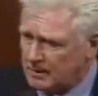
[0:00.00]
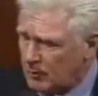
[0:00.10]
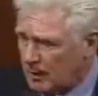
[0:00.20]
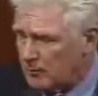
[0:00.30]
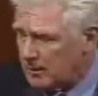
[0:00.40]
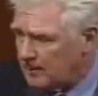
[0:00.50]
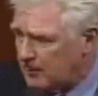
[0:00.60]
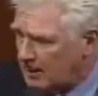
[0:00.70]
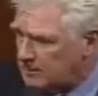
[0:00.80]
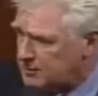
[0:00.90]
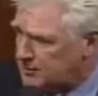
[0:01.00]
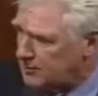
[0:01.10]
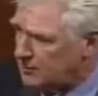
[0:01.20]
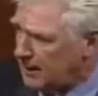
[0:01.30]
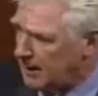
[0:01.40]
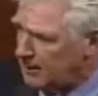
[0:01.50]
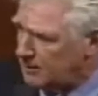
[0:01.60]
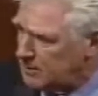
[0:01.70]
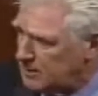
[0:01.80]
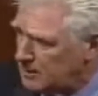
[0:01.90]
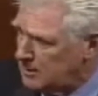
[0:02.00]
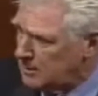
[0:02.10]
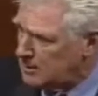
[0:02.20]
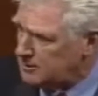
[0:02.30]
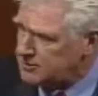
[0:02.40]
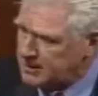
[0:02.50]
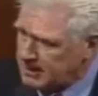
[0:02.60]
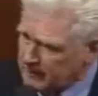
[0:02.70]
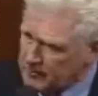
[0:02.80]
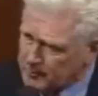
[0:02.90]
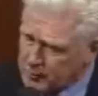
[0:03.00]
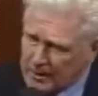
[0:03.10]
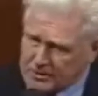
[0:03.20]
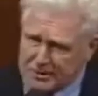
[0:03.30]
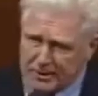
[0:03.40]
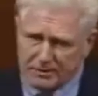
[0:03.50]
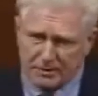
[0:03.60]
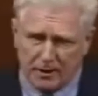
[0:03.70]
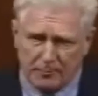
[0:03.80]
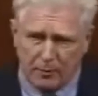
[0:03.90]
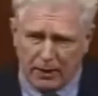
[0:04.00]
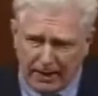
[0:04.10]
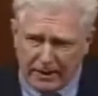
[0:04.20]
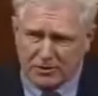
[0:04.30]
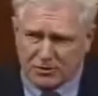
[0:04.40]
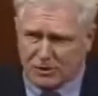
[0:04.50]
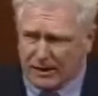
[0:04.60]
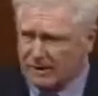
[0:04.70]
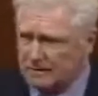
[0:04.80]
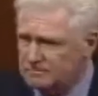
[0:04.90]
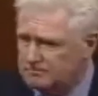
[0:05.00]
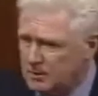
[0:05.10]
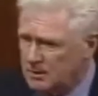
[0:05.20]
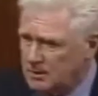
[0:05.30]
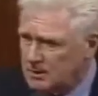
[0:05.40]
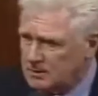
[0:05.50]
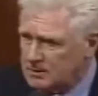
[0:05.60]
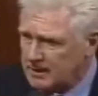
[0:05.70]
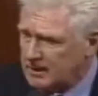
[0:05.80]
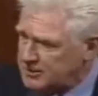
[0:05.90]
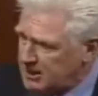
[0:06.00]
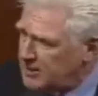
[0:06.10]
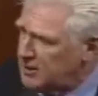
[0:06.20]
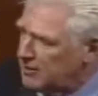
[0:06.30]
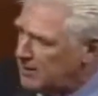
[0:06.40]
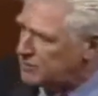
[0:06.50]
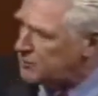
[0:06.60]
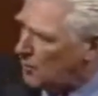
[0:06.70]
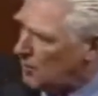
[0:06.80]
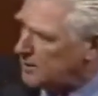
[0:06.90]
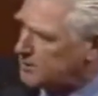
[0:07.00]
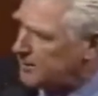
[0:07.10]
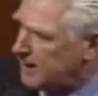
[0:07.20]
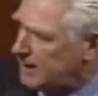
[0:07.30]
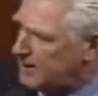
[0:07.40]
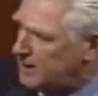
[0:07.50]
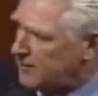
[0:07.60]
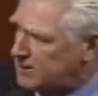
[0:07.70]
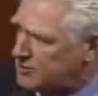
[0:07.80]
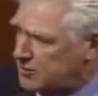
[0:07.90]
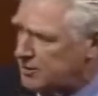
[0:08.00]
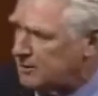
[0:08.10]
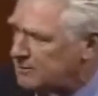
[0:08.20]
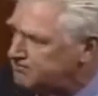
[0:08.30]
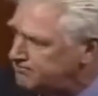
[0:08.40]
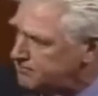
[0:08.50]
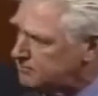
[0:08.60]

And what we are about to do now is to give the President a blank check to continue this war to the end of his term,